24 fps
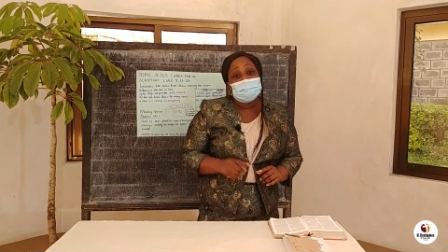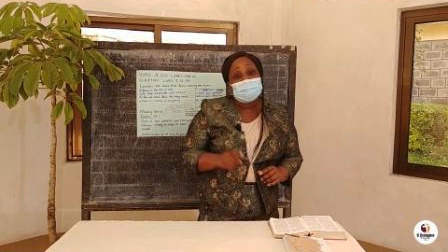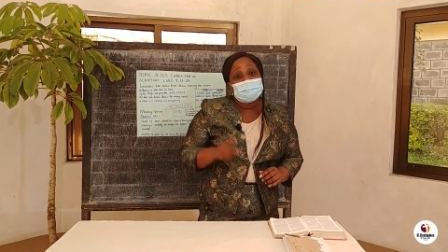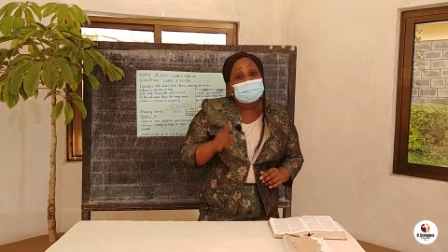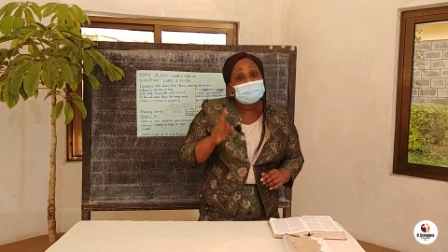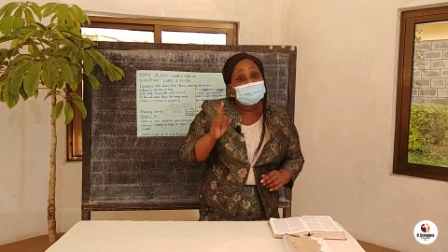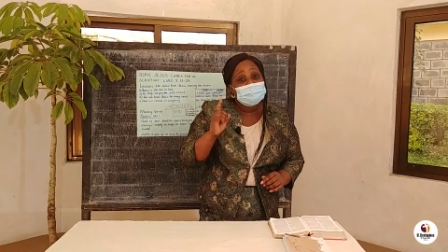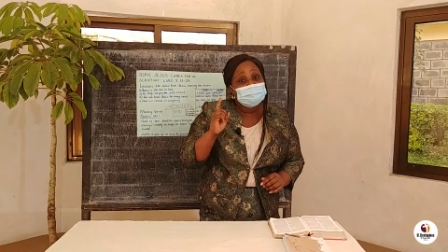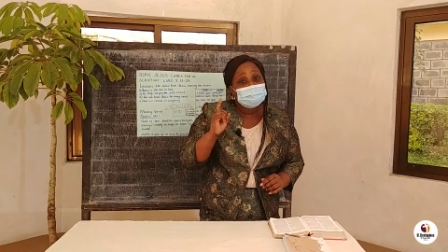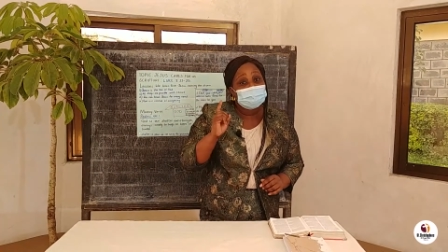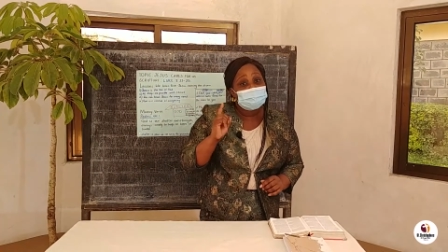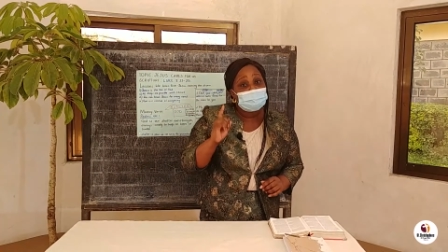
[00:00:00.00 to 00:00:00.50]

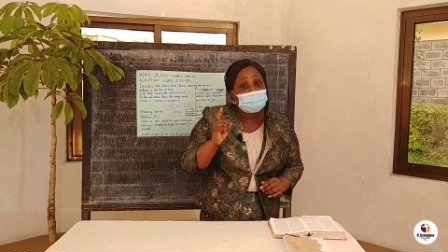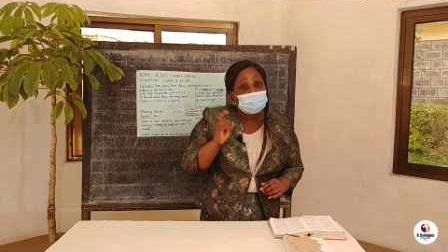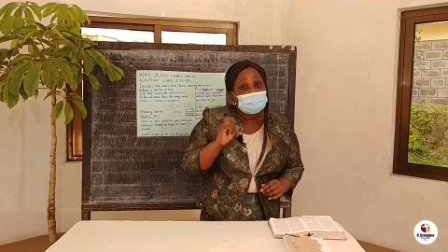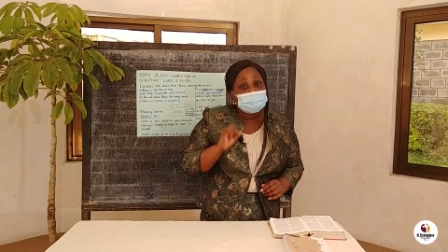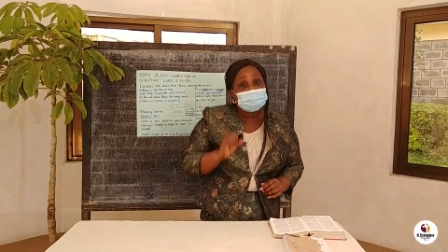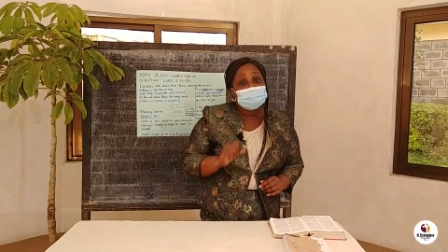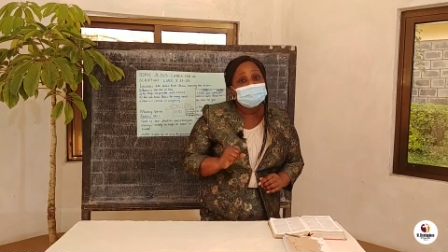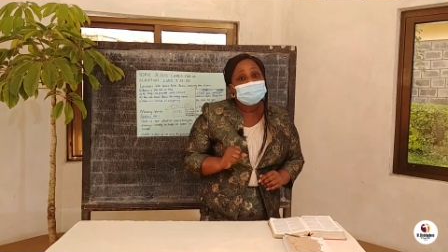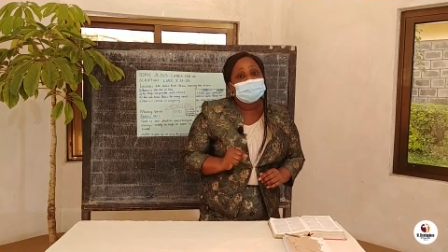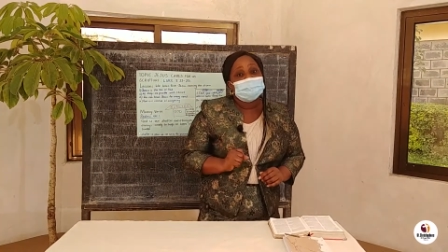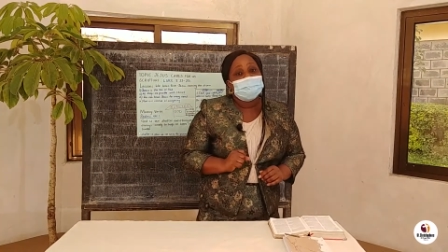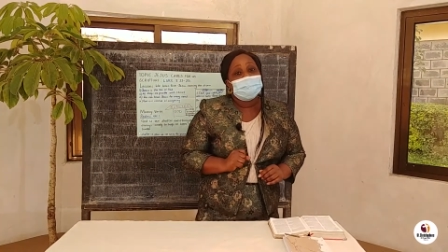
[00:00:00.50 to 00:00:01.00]
this
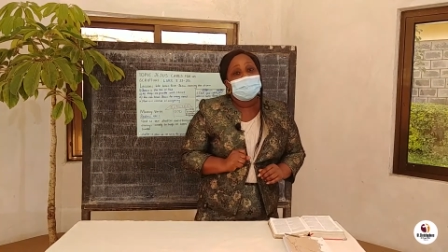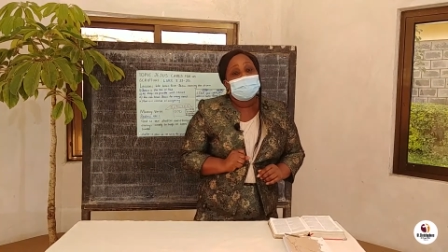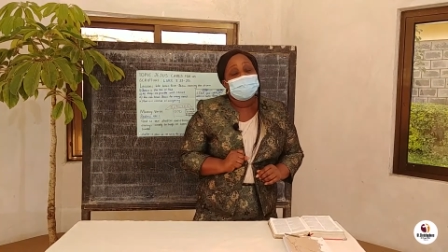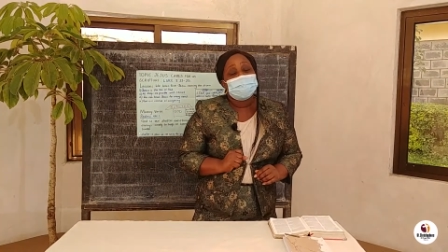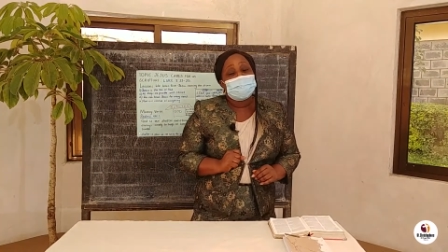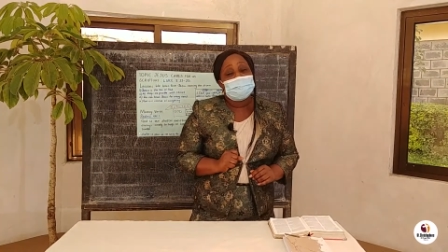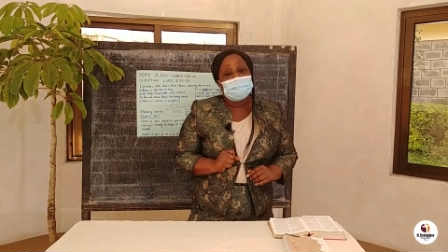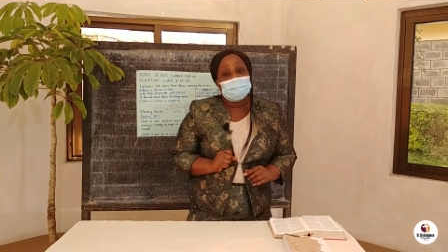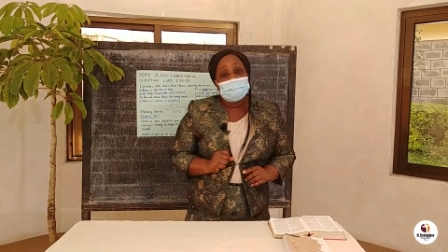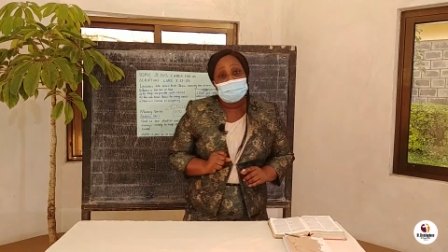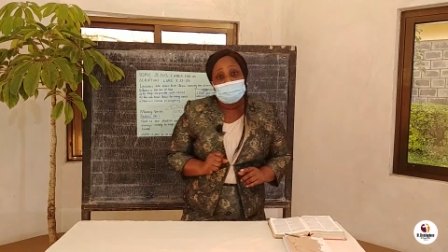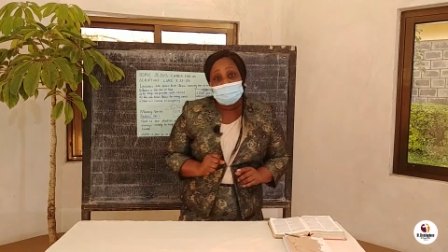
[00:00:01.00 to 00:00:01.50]
boat
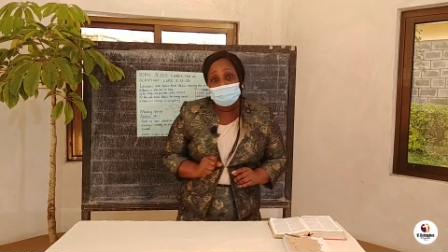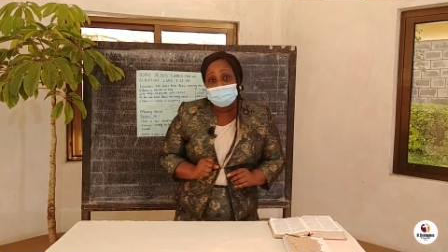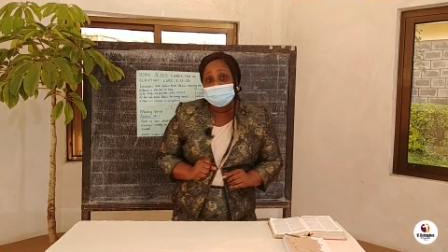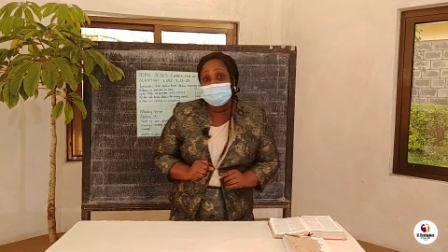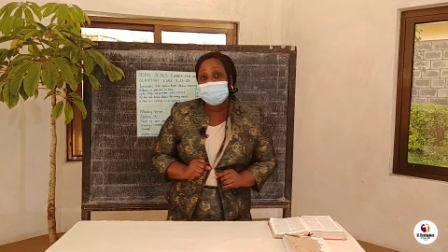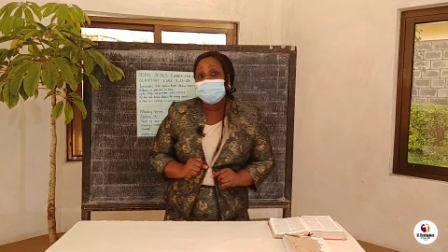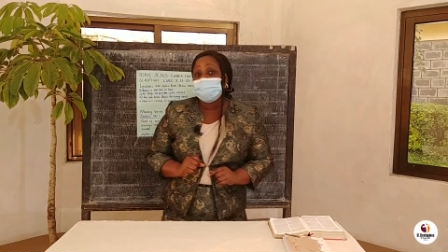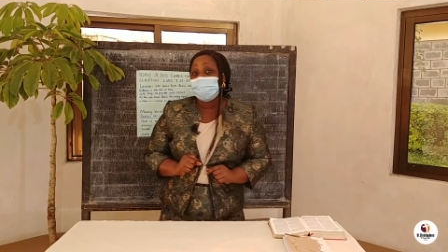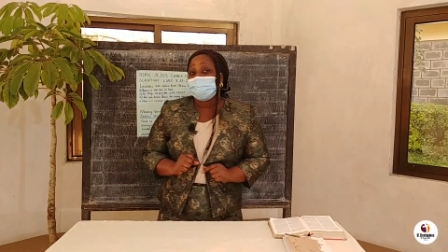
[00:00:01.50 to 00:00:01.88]
belonged